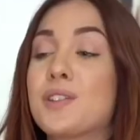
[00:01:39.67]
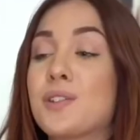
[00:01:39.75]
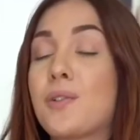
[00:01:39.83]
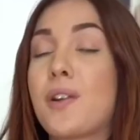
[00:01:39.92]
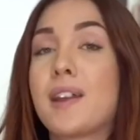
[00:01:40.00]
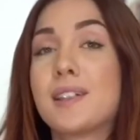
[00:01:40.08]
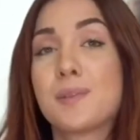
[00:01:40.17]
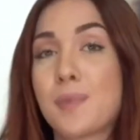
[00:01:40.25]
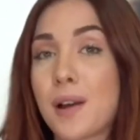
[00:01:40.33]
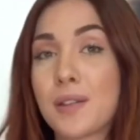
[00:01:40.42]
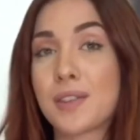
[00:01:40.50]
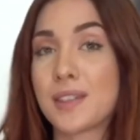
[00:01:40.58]
great
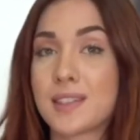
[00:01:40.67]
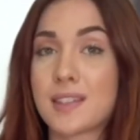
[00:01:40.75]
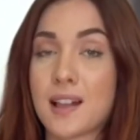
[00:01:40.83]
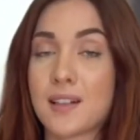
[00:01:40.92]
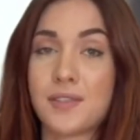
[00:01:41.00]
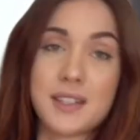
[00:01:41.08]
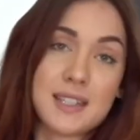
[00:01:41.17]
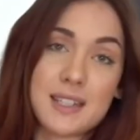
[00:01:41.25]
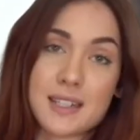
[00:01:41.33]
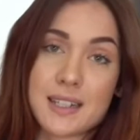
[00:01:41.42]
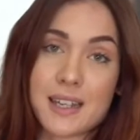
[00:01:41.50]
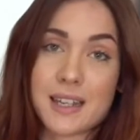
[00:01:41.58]
about this selfie
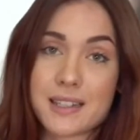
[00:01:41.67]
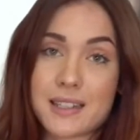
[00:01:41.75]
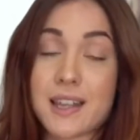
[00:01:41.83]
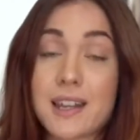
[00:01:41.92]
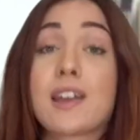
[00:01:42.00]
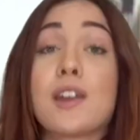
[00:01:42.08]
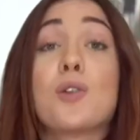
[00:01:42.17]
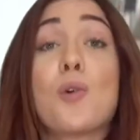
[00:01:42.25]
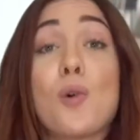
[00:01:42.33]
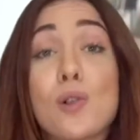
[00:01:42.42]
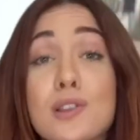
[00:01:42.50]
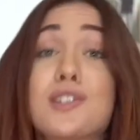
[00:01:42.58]
stick is that it can
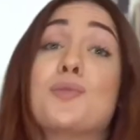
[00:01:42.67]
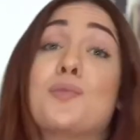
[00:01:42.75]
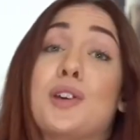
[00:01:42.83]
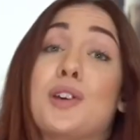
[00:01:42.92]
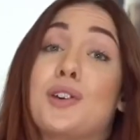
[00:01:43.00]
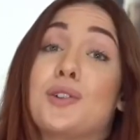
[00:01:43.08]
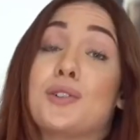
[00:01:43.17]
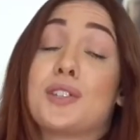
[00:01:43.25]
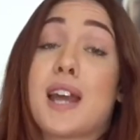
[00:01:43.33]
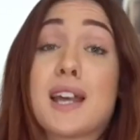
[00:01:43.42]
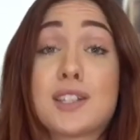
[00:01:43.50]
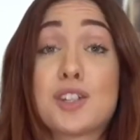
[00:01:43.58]
also be used
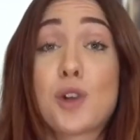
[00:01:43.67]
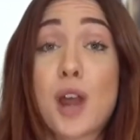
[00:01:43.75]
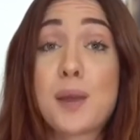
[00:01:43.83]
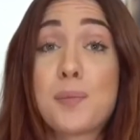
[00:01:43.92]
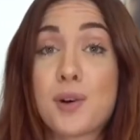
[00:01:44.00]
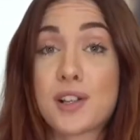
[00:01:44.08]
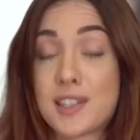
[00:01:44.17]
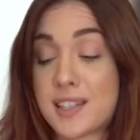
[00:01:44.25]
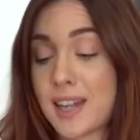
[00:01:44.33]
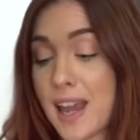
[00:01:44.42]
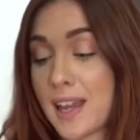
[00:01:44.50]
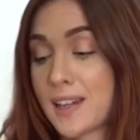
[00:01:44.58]
as a tripod
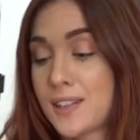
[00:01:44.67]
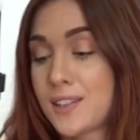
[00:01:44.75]
stand.